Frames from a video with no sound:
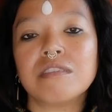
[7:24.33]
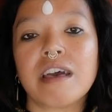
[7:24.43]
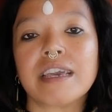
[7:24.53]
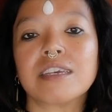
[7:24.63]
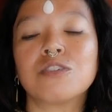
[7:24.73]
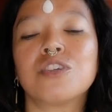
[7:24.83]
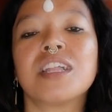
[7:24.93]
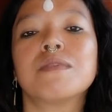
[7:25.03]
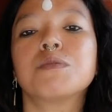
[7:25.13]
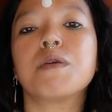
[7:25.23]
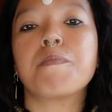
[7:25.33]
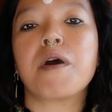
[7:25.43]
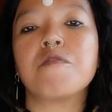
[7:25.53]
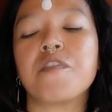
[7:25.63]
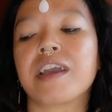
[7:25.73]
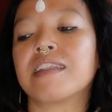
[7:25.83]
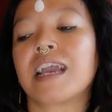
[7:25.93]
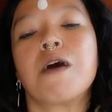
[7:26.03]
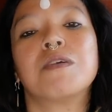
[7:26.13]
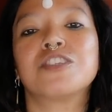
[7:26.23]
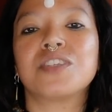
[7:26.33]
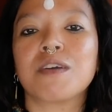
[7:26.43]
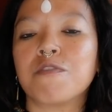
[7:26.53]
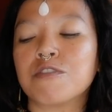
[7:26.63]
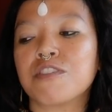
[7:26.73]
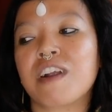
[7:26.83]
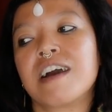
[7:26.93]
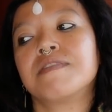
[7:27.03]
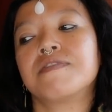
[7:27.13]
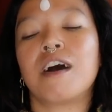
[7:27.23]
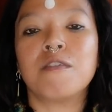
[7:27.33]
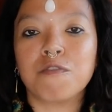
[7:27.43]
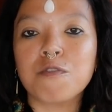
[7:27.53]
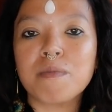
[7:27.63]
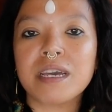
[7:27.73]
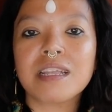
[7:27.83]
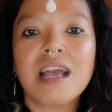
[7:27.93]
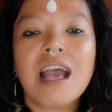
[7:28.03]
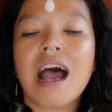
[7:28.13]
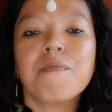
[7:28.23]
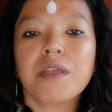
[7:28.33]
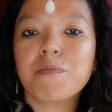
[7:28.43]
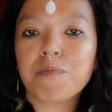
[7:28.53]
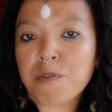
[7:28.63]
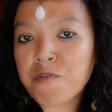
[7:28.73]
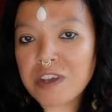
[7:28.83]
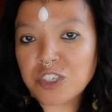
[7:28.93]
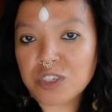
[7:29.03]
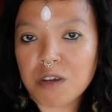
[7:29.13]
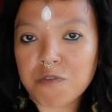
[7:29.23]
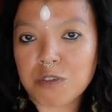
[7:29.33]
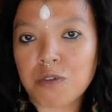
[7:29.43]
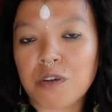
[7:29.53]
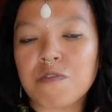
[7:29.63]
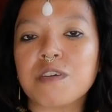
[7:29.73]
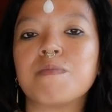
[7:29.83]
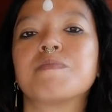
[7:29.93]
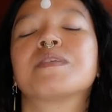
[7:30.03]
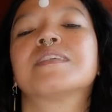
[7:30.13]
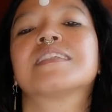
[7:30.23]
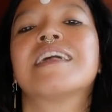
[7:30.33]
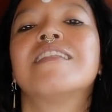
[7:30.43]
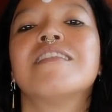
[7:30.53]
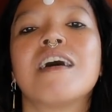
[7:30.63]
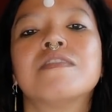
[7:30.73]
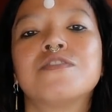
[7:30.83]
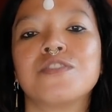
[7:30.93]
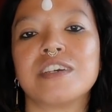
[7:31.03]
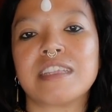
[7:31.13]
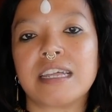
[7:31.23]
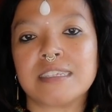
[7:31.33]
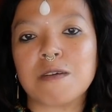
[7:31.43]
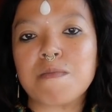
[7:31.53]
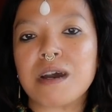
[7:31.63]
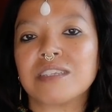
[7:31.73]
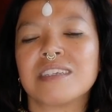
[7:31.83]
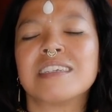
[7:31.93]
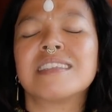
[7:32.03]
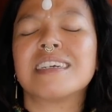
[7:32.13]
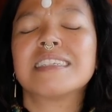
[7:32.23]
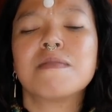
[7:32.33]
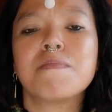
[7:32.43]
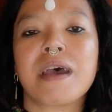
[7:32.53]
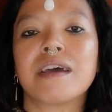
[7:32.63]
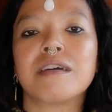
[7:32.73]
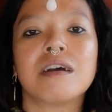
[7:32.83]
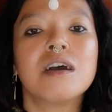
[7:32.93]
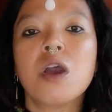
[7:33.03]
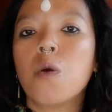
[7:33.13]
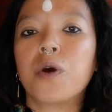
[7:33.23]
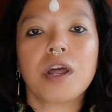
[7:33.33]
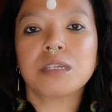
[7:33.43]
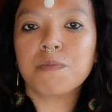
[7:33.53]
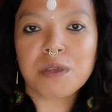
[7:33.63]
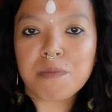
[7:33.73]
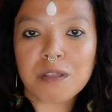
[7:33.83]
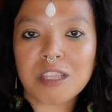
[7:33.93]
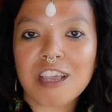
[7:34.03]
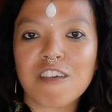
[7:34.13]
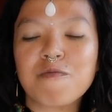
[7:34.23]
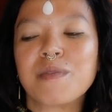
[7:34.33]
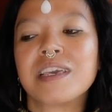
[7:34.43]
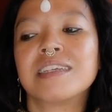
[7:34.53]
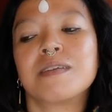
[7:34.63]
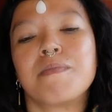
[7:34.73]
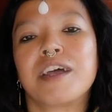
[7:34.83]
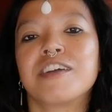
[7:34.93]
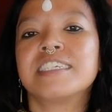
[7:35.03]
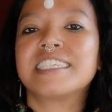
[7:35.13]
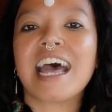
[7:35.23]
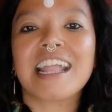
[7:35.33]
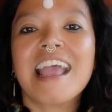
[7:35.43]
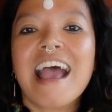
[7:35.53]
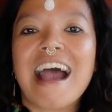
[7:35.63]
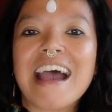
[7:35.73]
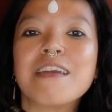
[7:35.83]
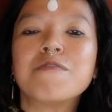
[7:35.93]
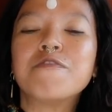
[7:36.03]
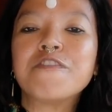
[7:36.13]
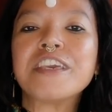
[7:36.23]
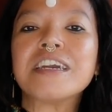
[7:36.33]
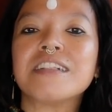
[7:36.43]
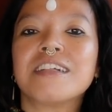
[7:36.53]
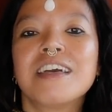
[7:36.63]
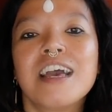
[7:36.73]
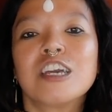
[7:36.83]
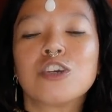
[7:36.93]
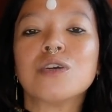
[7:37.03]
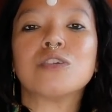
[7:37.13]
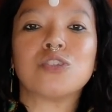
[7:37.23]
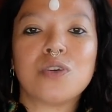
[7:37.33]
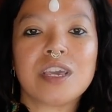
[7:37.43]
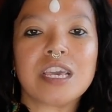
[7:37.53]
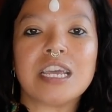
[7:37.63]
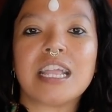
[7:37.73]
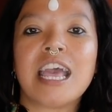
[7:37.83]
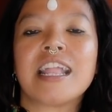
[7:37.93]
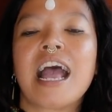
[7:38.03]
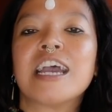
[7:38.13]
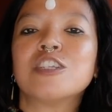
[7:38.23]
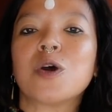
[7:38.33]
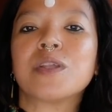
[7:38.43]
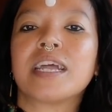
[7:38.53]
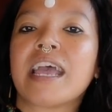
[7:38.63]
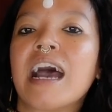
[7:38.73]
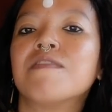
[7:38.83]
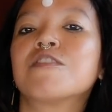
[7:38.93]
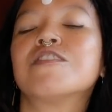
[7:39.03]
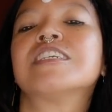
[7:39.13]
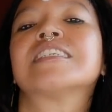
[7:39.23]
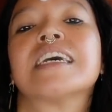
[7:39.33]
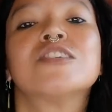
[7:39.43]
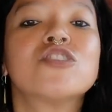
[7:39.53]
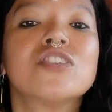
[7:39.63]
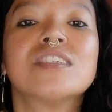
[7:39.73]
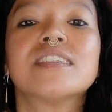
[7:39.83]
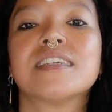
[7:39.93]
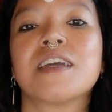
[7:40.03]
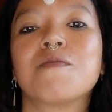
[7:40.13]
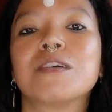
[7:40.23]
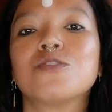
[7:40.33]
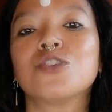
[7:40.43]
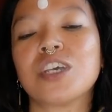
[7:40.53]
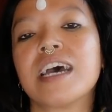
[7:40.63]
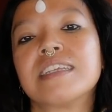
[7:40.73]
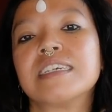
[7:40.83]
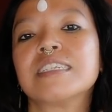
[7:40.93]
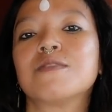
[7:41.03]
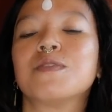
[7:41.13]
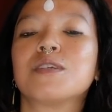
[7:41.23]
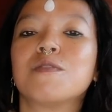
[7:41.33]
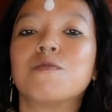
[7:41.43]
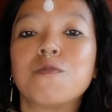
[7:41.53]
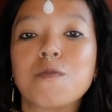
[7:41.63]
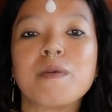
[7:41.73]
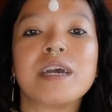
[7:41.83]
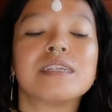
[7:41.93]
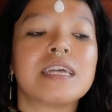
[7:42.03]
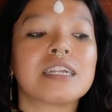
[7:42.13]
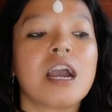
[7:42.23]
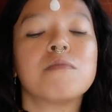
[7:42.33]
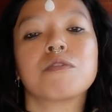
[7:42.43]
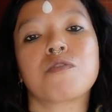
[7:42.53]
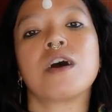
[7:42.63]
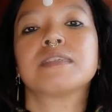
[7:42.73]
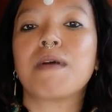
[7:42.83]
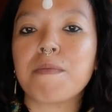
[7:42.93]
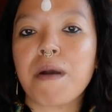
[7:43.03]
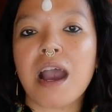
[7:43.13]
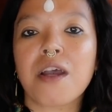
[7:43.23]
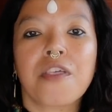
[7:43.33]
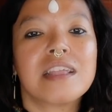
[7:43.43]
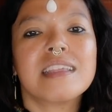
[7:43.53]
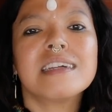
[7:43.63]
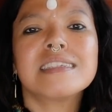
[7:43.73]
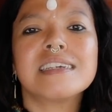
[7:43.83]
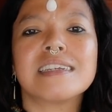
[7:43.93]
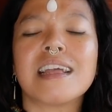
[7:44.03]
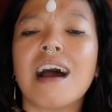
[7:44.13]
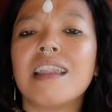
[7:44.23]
Like, you don't have to be perfect. Like, I want to take photograph of women. I'm not professional photographer, but because I love doing that so much, and it doesn't matter what other people think of me. The matter is that I feel good doing it, and I know that I have a good intentions, and I want to share this with the women that come across my path. And that's it.